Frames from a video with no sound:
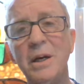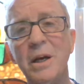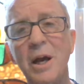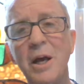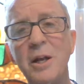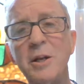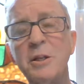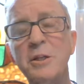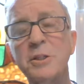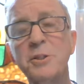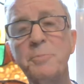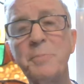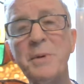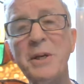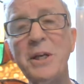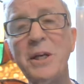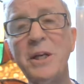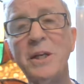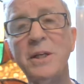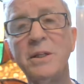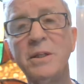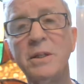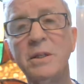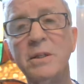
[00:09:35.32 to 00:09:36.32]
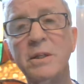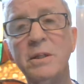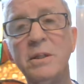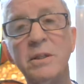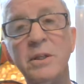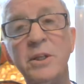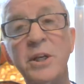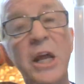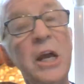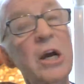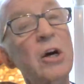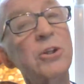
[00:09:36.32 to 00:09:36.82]
his being
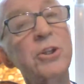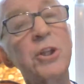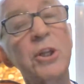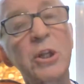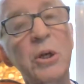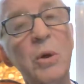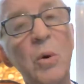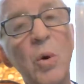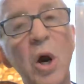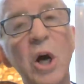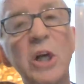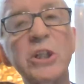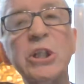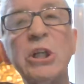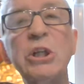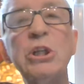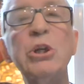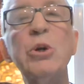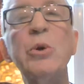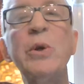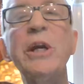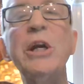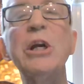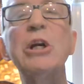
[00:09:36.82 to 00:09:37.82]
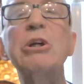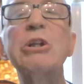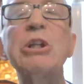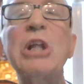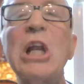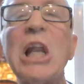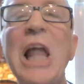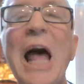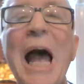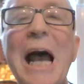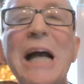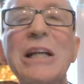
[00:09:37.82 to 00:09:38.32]
nailed to the cross, and you hear the
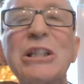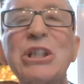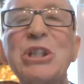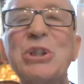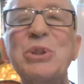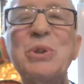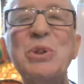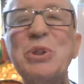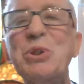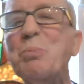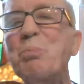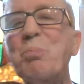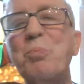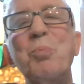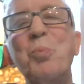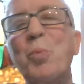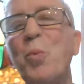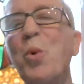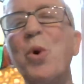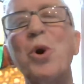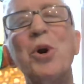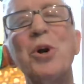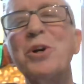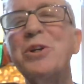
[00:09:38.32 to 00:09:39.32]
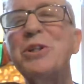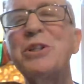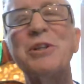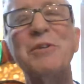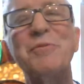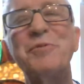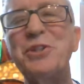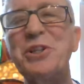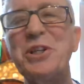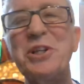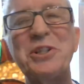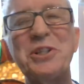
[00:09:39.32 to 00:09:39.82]
last words
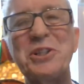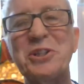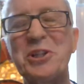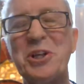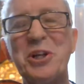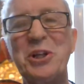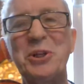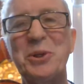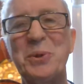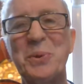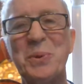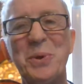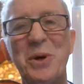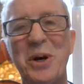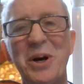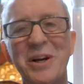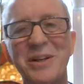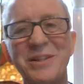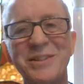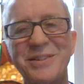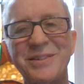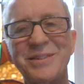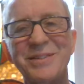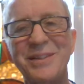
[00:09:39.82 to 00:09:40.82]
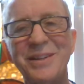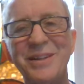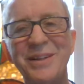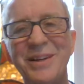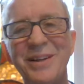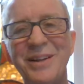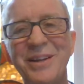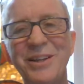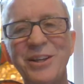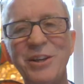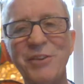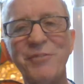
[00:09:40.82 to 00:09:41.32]
of Jesus on the cross,
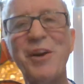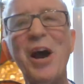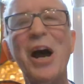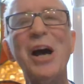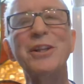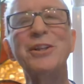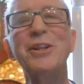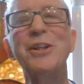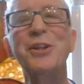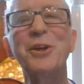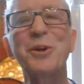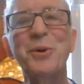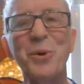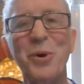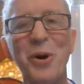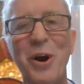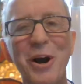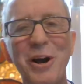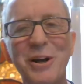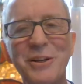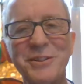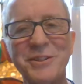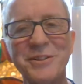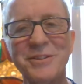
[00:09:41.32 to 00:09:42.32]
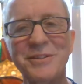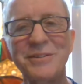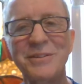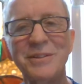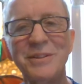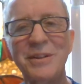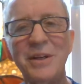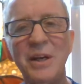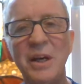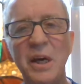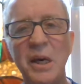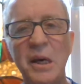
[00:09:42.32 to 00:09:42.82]
you've gotten to the cross.
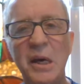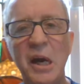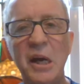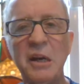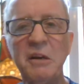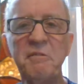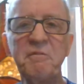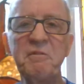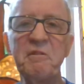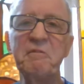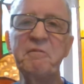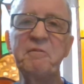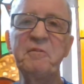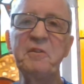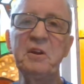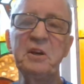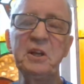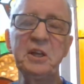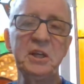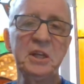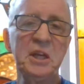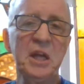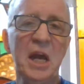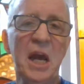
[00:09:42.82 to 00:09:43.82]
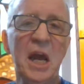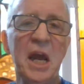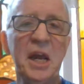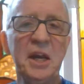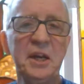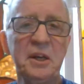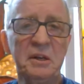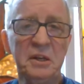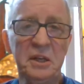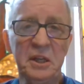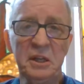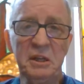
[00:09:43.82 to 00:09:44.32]
And if you're feeling the
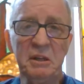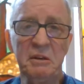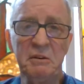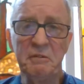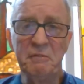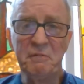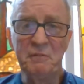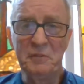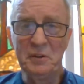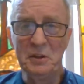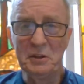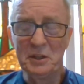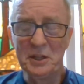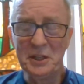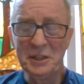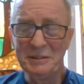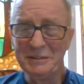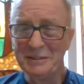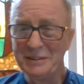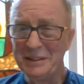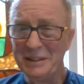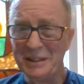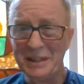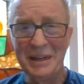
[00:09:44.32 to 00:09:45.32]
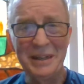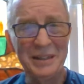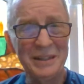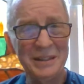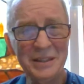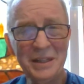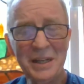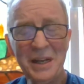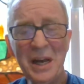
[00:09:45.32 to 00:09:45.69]
agony and you're feeling, I